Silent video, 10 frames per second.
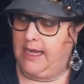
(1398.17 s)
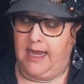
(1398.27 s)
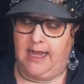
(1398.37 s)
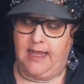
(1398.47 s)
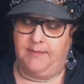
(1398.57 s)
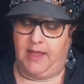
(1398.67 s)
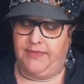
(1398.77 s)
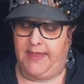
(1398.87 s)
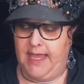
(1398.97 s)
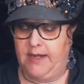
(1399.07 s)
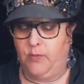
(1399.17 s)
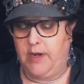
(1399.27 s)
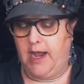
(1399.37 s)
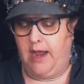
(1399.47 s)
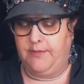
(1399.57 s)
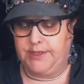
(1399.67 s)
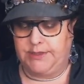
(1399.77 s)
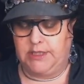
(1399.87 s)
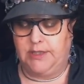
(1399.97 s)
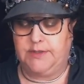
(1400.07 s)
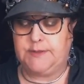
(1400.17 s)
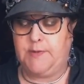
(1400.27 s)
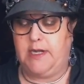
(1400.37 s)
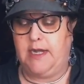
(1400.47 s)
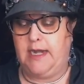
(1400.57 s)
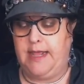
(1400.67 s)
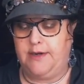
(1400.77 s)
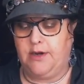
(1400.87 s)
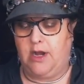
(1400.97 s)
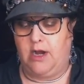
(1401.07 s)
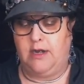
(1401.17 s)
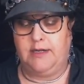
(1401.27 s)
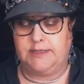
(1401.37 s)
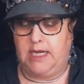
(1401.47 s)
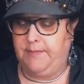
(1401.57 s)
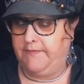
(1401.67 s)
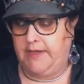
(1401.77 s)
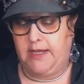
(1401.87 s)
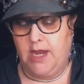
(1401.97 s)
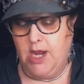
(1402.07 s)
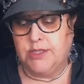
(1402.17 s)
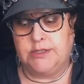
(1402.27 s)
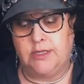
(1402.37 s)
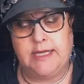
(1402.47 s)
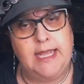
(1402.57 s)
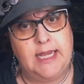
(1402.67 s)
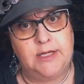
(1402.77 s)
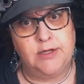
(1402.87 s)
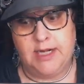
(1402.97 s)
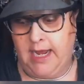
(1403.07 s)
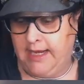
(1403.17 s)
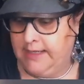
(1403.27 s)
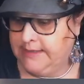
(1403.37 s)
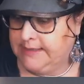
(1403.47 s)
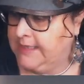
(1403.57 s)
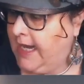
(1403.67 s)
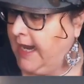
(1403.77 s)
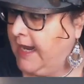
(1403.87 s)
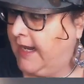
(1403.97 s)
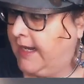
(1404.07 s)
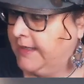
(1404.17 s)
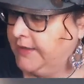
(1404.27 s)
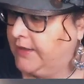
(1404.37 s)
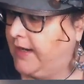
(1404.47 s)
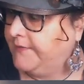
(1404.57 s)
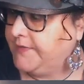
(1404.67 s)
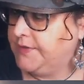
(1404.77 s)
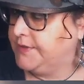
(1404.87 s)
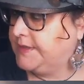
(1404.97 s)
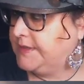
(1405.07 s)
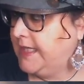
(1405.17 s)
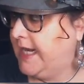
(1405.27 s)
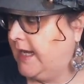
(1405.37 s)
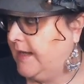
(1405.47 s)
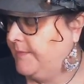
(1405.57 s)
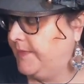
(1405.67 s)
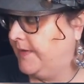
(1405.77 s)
Then what I would do is put another card on top of it. So again, you don't have to stamp.